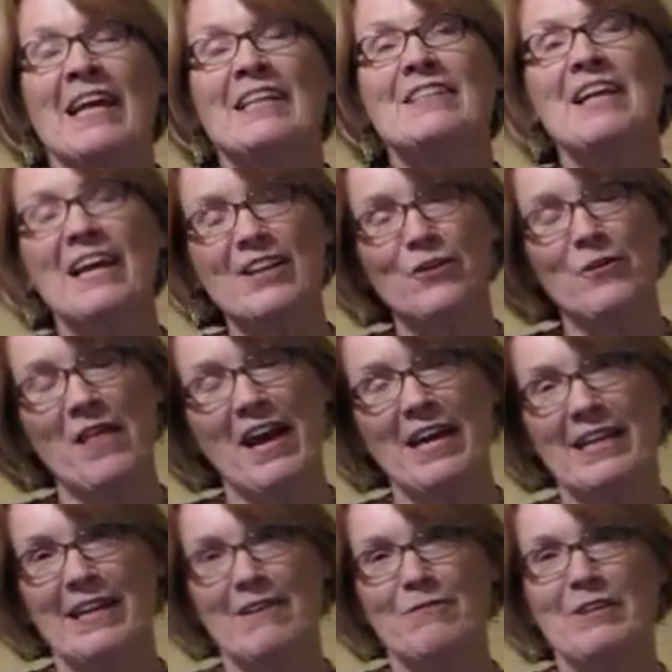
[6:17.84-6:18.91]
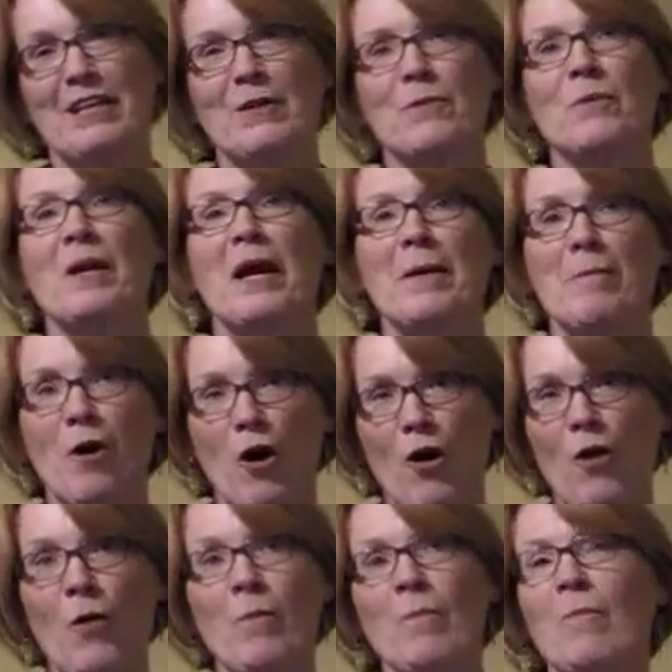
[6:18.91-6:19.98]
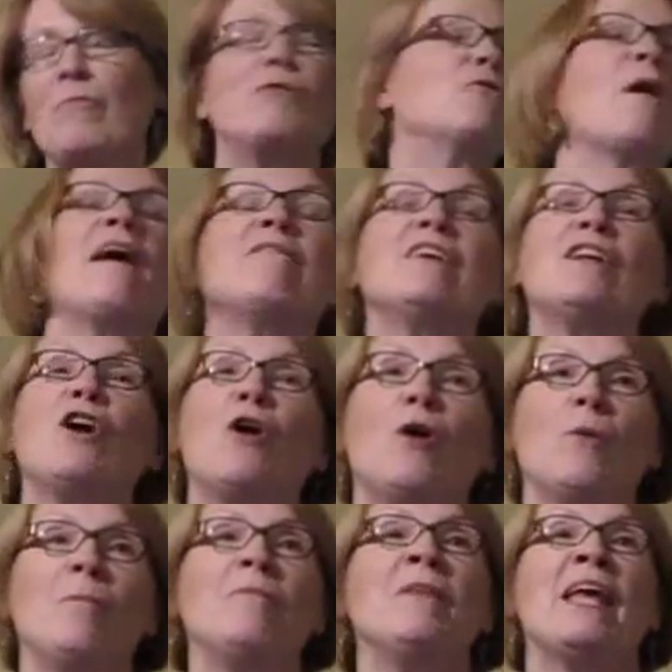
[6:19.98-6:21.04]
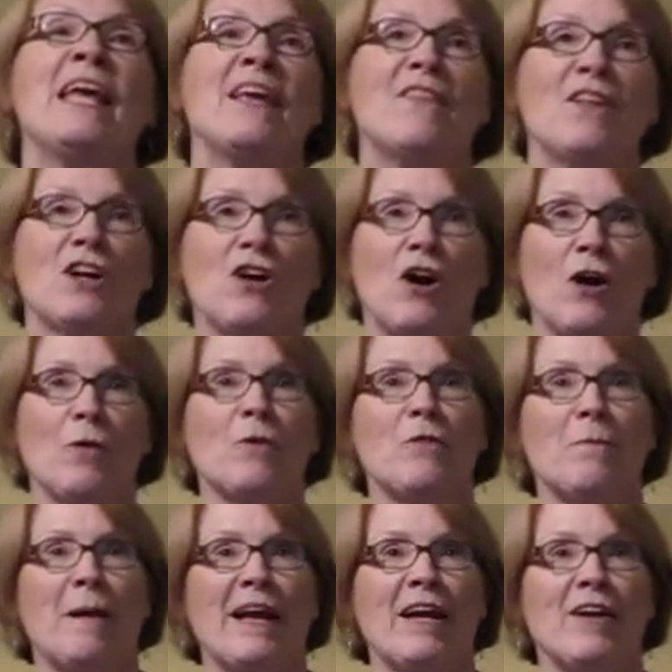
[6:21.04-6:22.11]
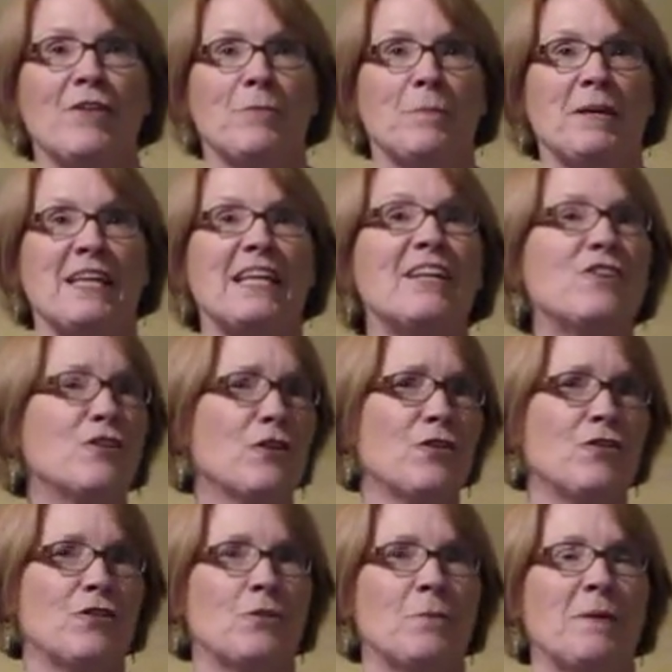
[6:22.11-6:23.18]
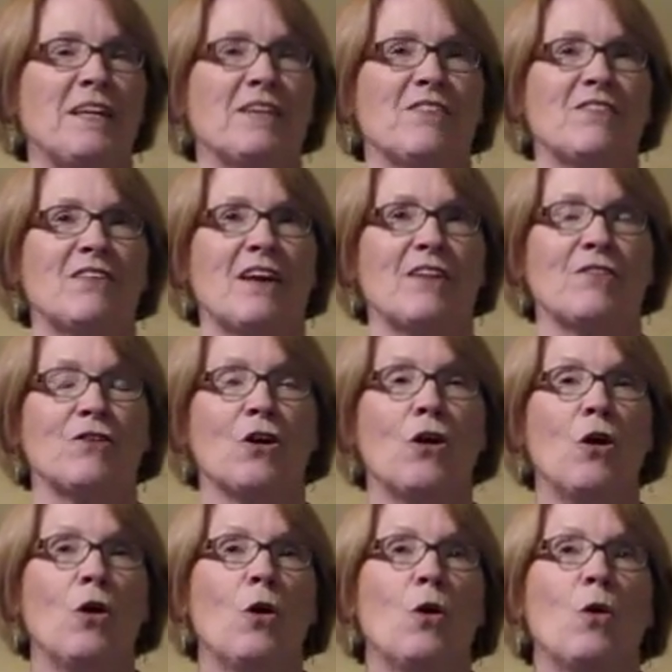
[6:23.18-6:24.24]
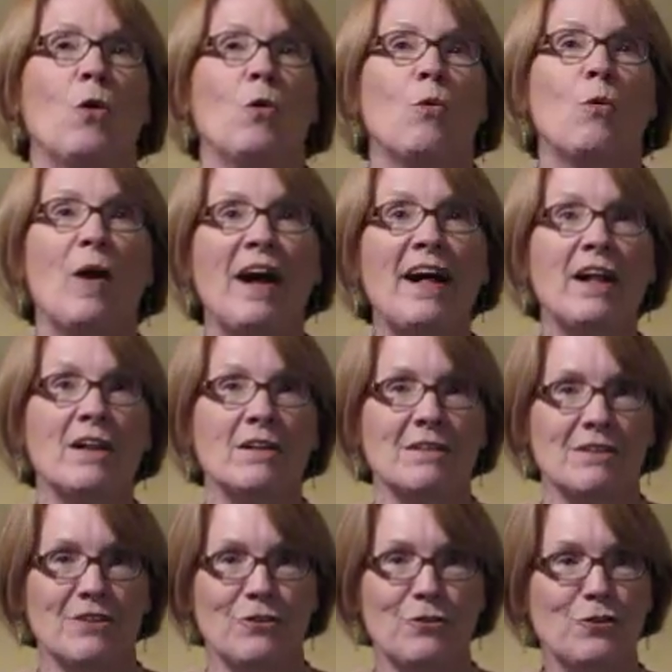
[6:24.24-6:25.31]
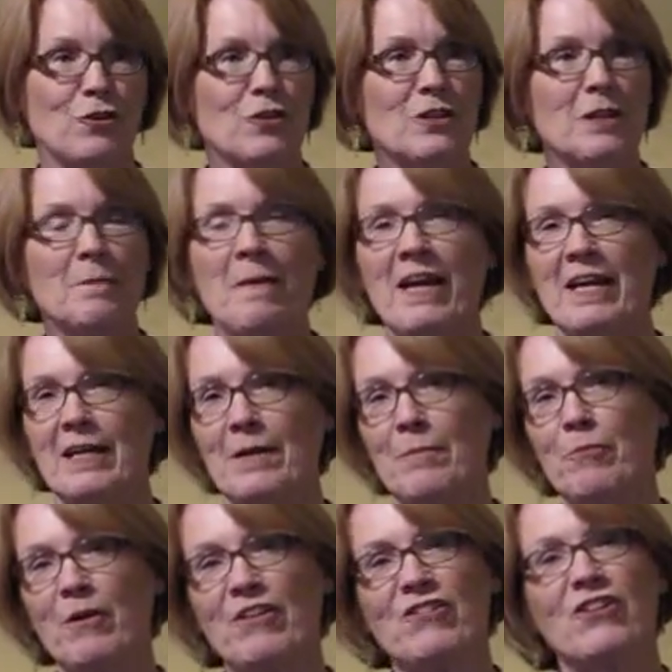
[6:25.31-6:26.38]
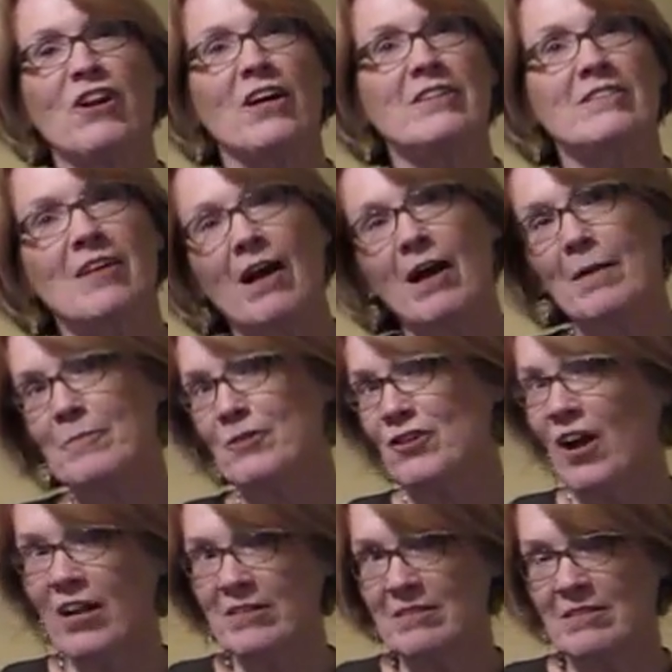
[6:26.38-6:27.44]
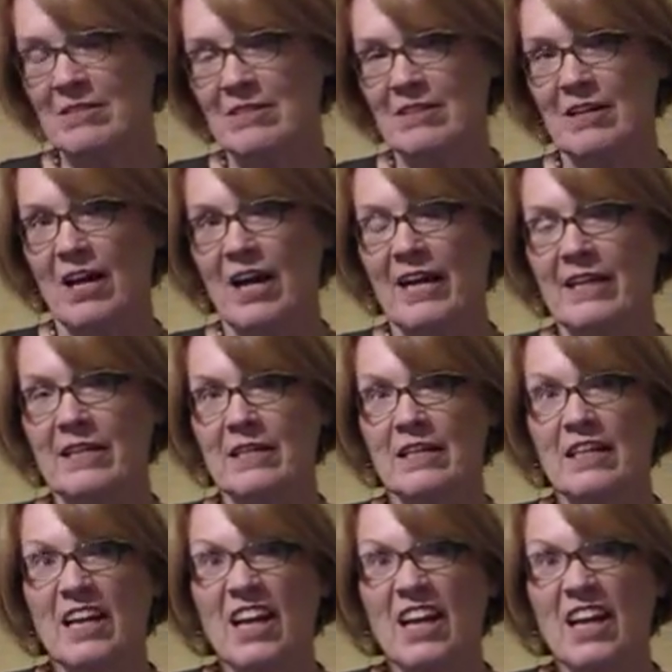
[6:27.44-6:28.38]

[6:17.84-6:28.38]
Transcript: Later that evening, when I'm driving home in the car with my husband, he turns to me and says, well, you certainly made an impression on Tom Johnson tonight.